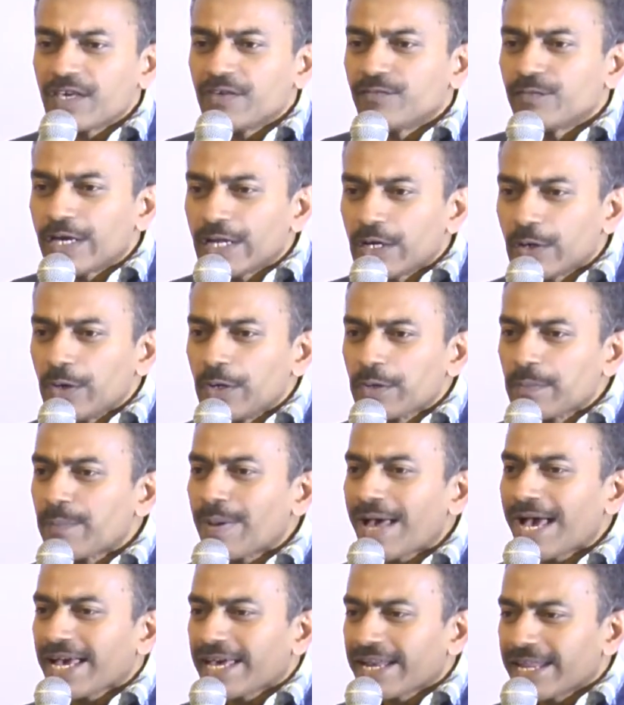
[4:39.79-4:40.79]
If I look
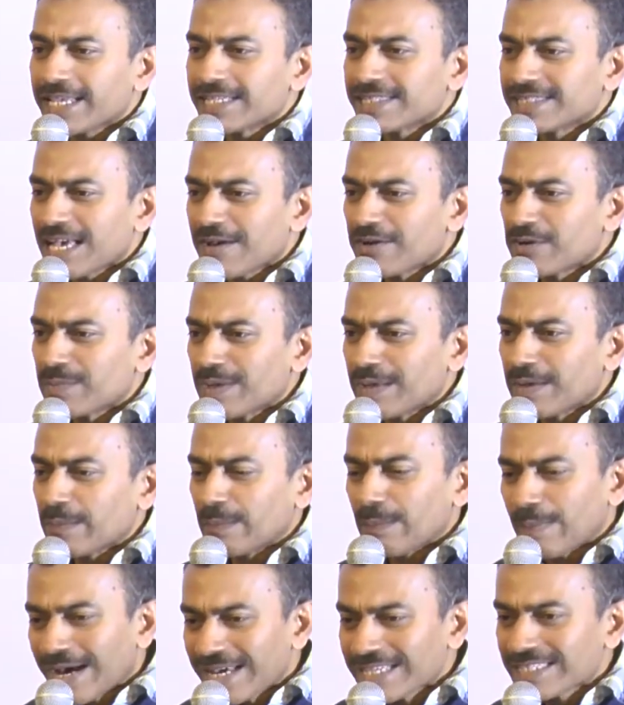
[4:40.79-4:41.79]
back and examine
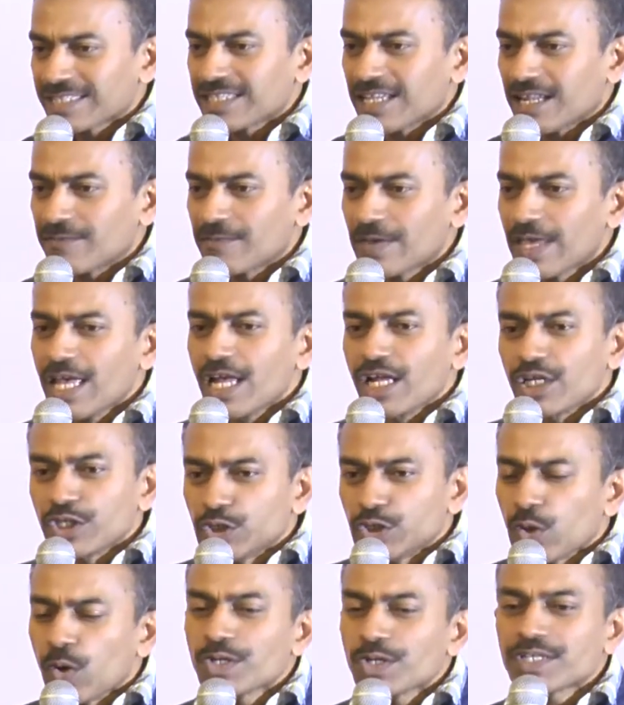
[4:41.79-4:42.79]
myself,
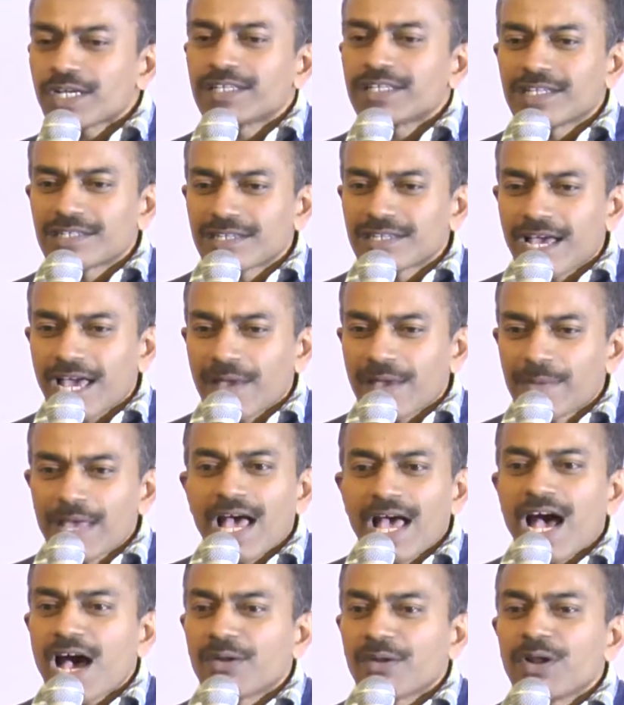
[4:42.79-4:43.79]
those are the time
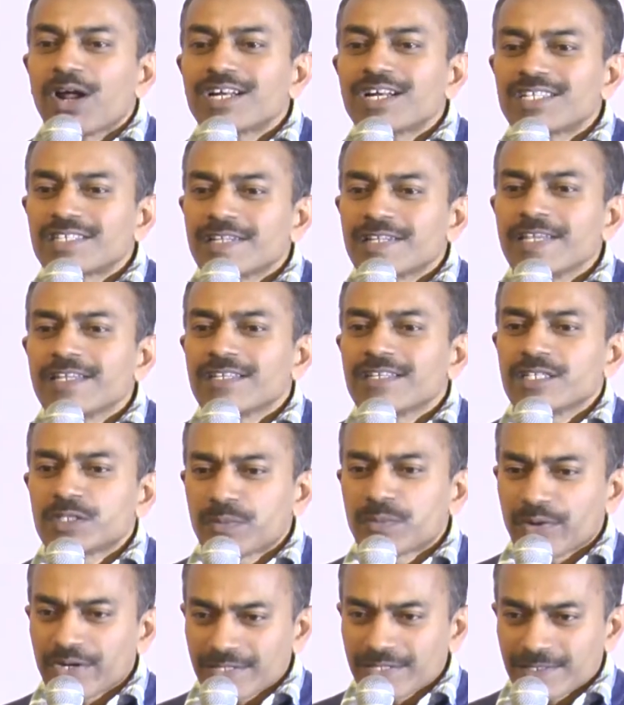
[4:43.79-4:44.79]
I'll not seek his
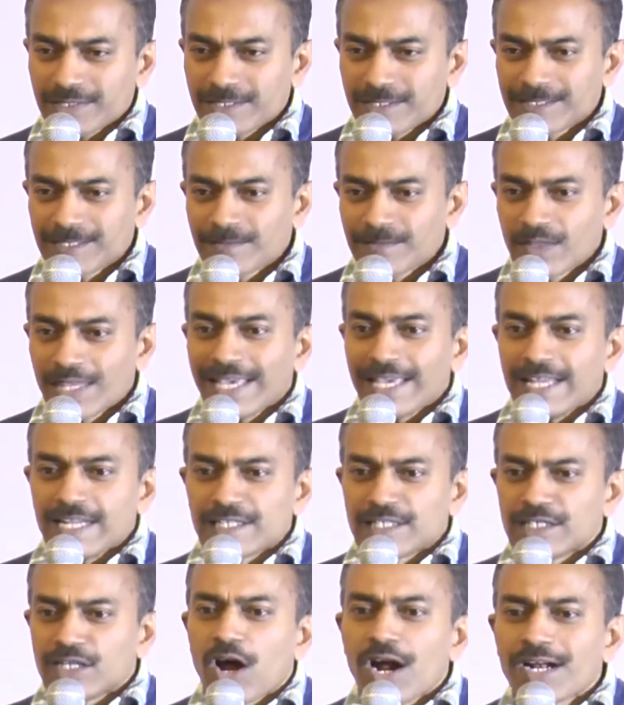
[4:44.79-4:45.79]
presence. It
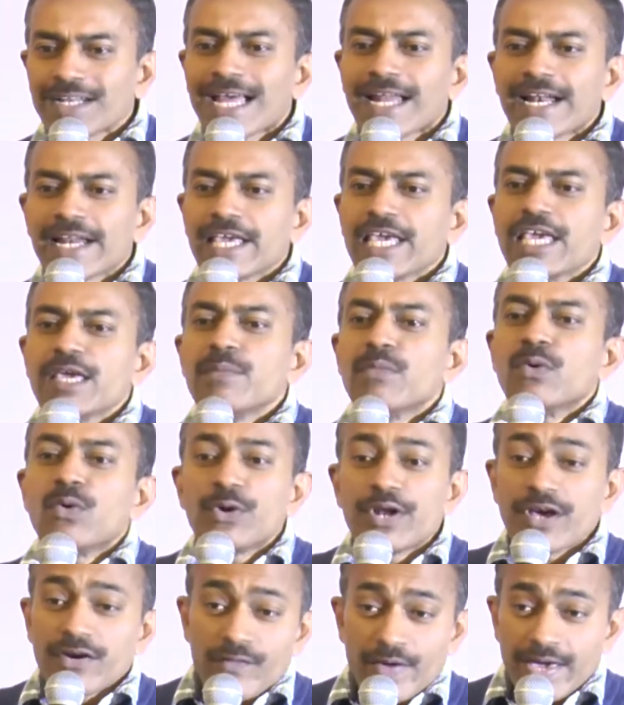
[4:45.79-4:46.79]
is not that he
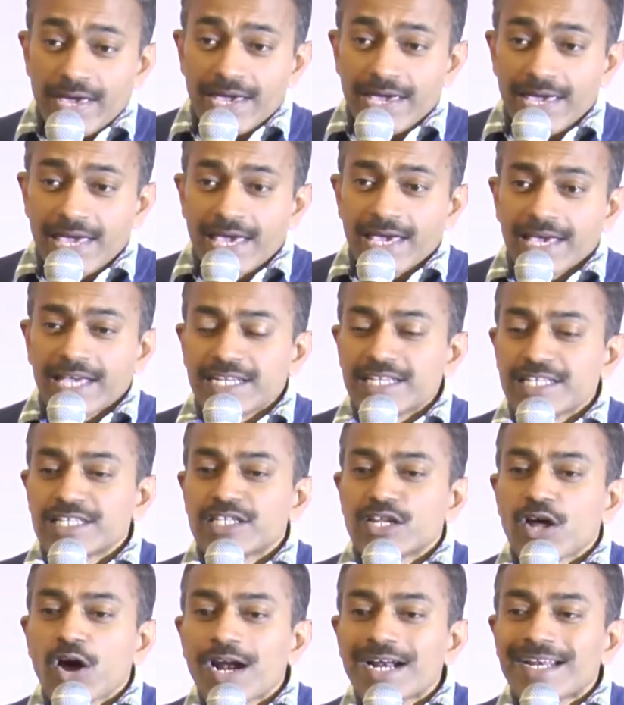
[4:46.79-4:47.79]
moved away. It is
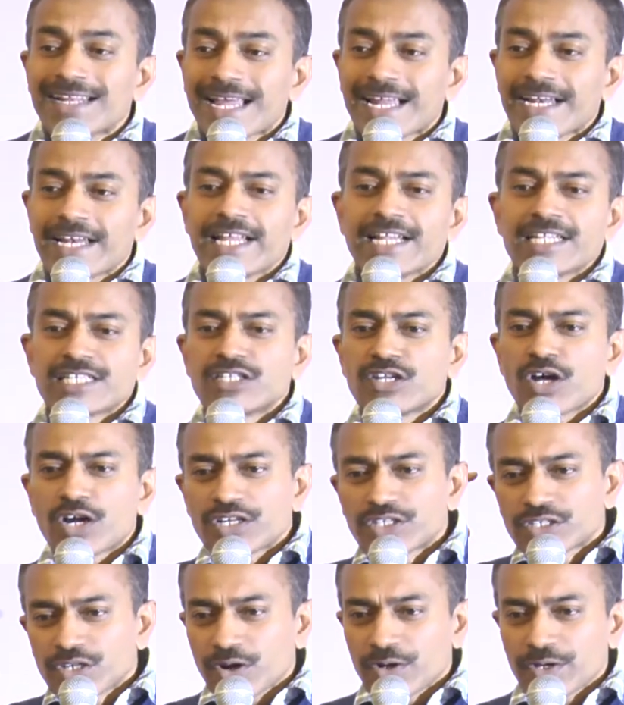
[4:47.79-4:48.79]
not that he is
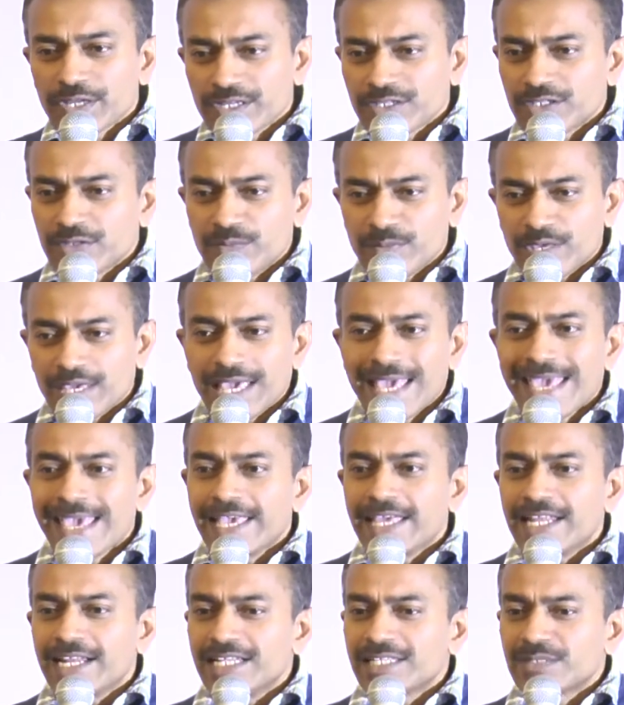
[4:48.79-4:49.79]
not talking to me.
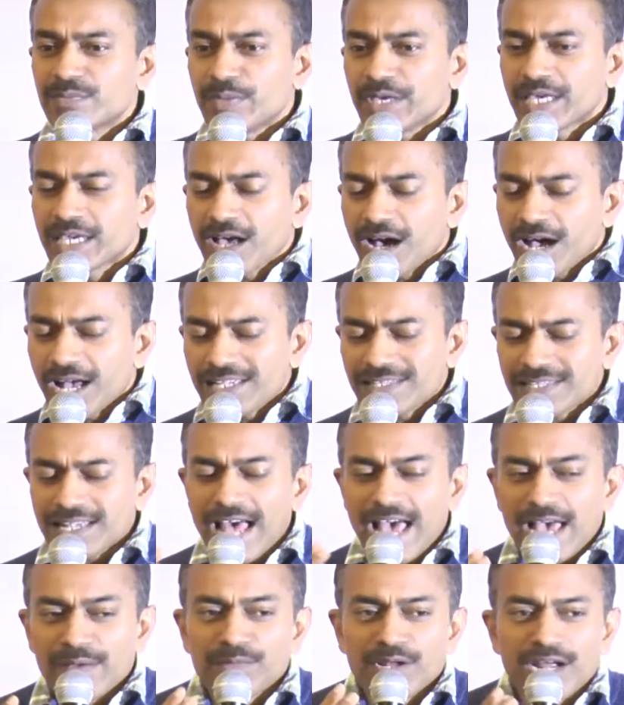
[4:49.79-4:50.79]
It is because
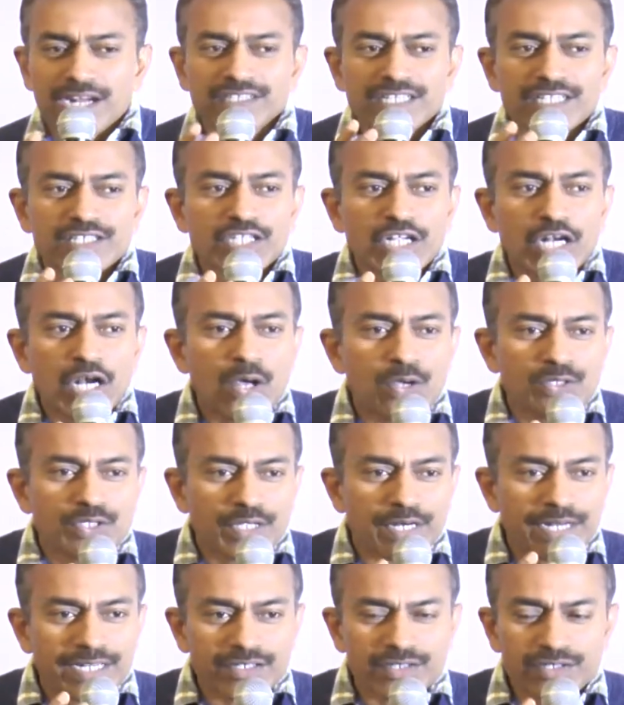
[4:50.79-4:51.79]
I'm not just
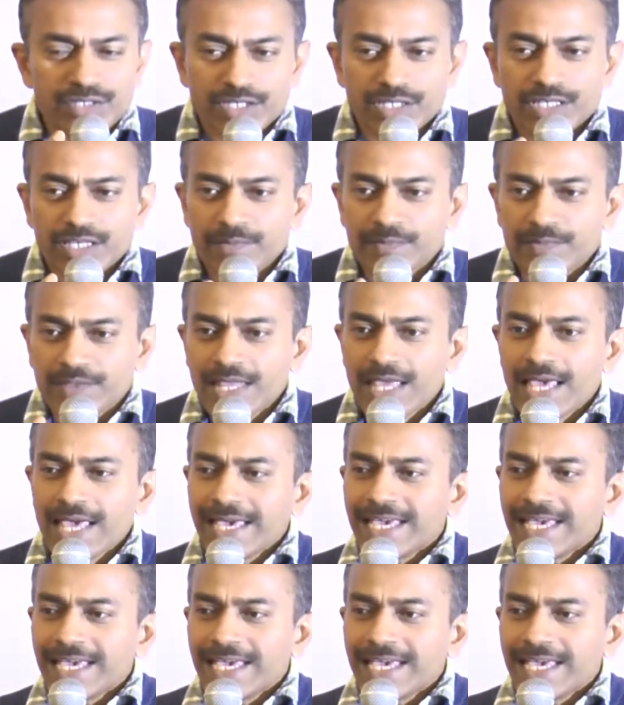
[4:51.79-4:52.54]
closer unto him.